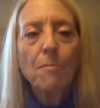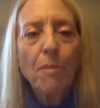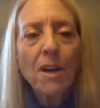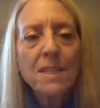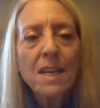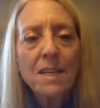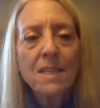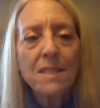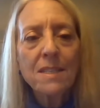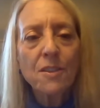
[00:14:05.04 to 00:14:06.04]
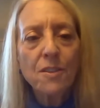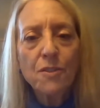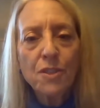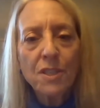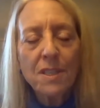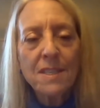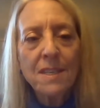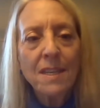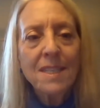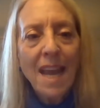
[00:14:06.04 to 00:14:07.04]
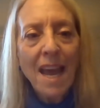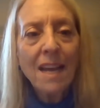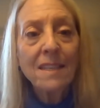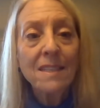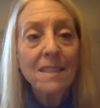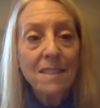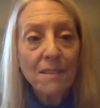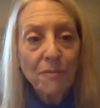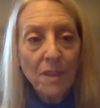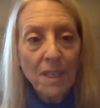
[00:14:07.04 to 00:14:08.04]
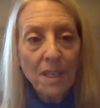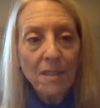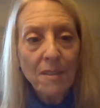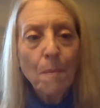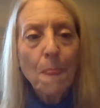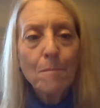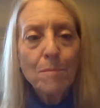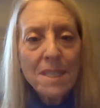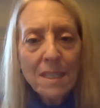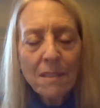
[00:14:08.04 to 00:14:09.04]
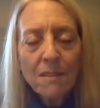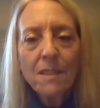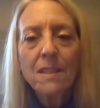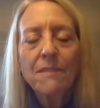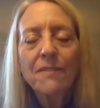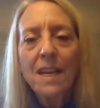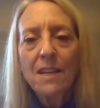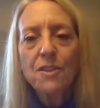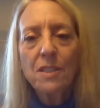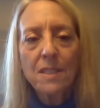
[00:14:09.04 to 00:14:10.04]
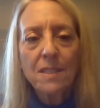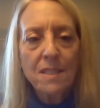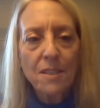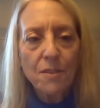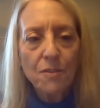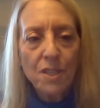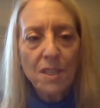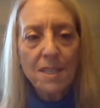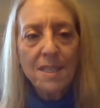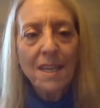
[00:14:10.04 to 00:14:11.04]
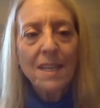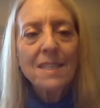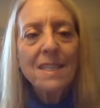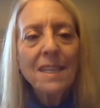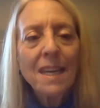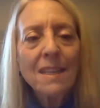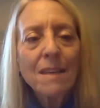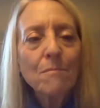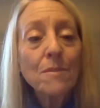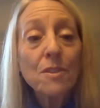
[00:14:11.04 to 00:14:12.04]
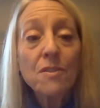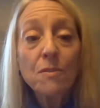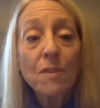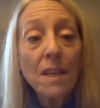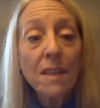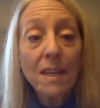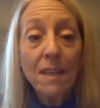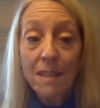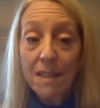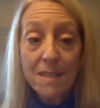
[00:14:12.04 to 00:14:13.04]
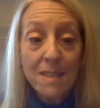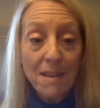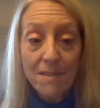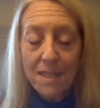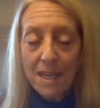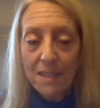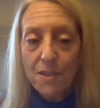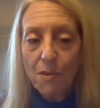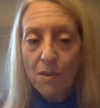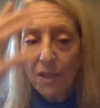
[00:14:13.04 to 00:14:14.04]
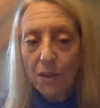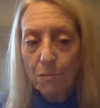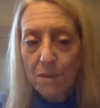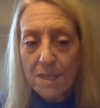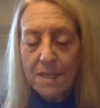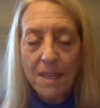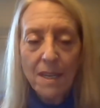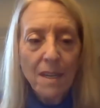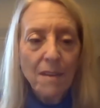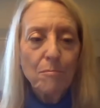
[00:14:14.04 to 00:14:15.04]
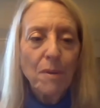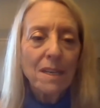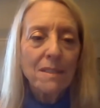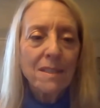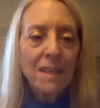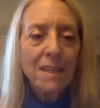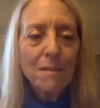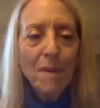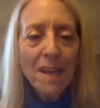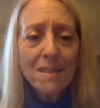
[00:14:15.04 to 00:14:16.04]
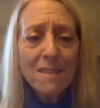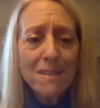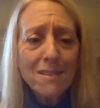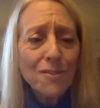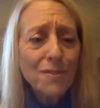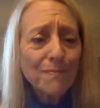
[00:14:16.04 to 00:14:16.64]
apartheid institutions to act differently, particularly the financial institutions, to get them to do nothing, and this sounds like total hubris, but to get the banks to just